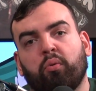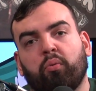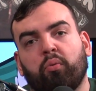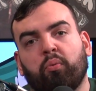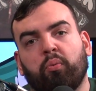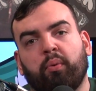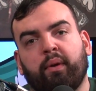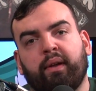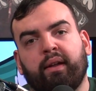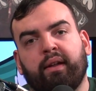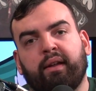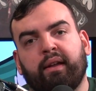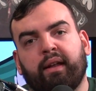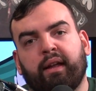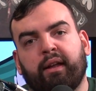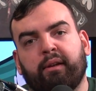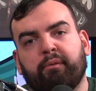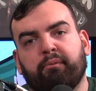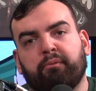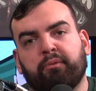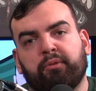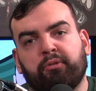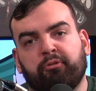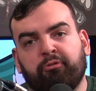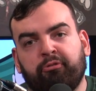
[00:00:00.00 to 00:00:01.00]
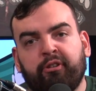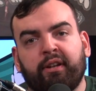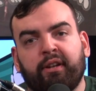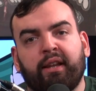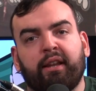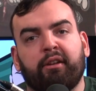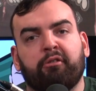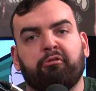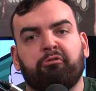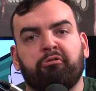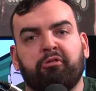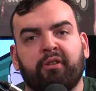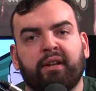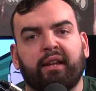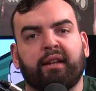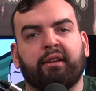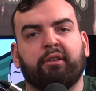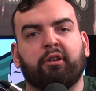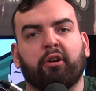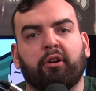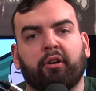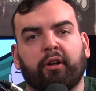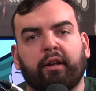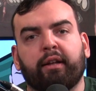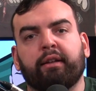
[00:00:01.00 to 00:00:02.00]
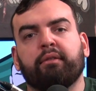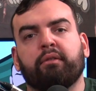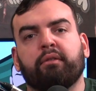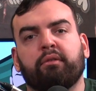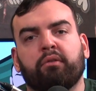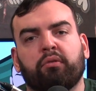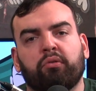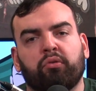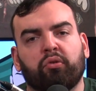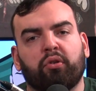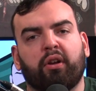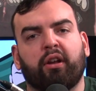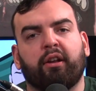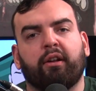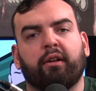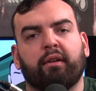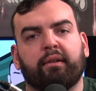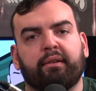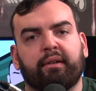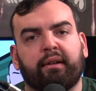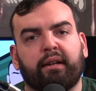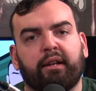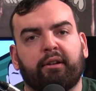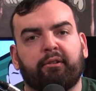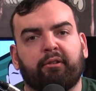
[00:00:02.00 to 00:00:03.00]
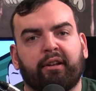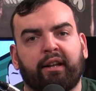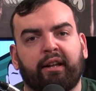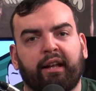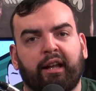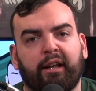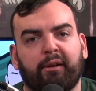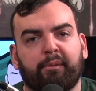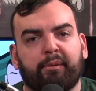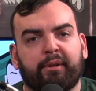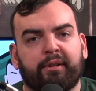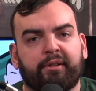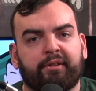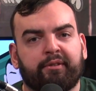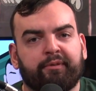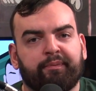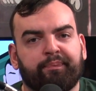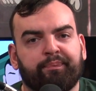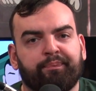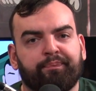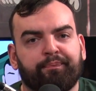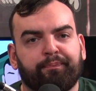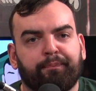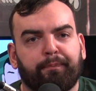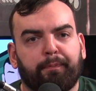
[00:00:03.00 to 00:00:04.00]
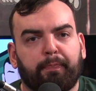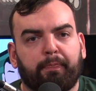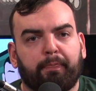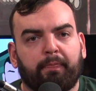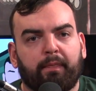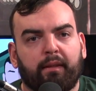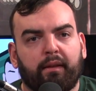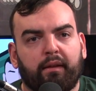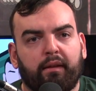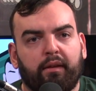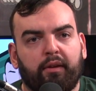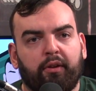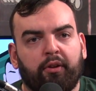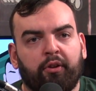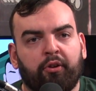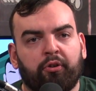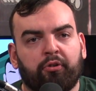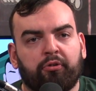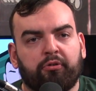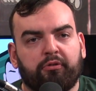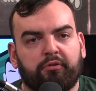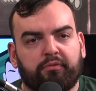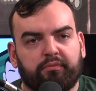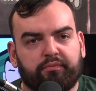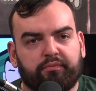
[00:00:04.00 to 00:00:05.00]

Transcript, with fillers: we um, really, really dug in, showed on our side of our game, and you know,